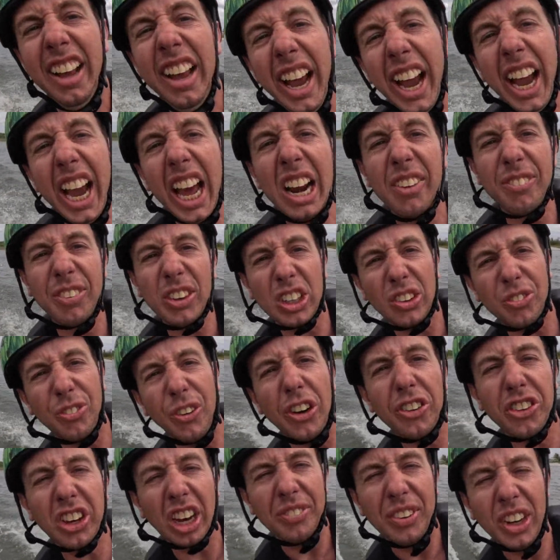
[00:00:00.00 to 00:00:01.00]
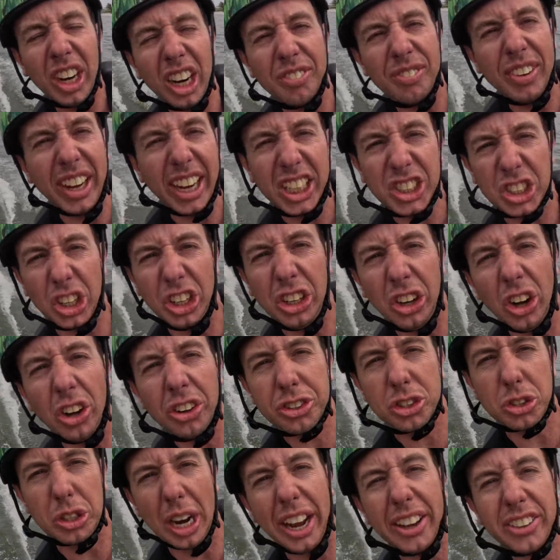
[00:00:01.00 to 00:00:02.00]
And if it's your first time here, make sure you don't
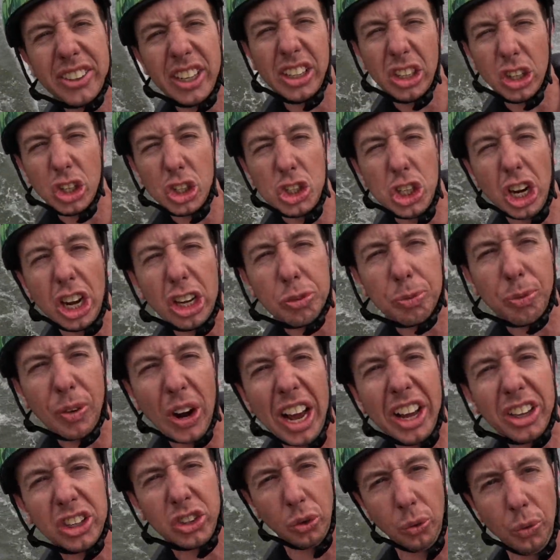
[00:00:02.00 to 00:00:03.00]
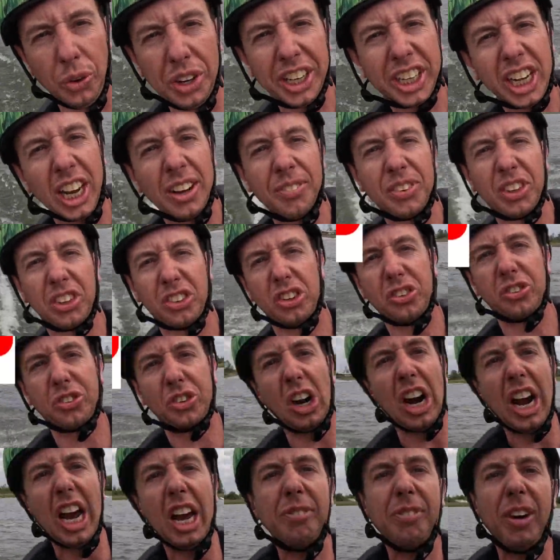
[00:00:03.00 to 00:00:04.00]
stress it, you just press it when it comes to
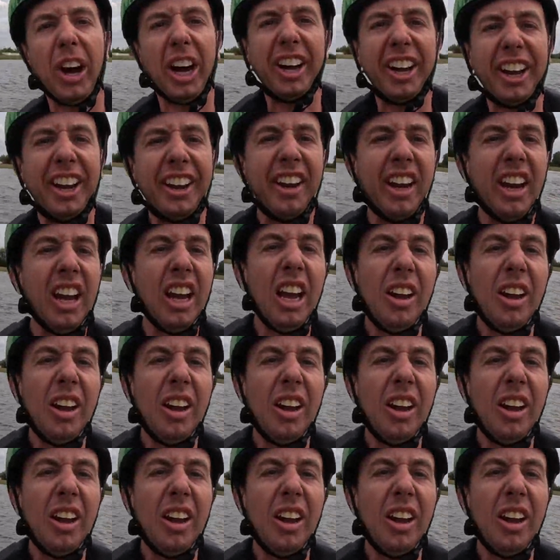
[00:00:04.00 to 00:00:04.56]
subscribe button.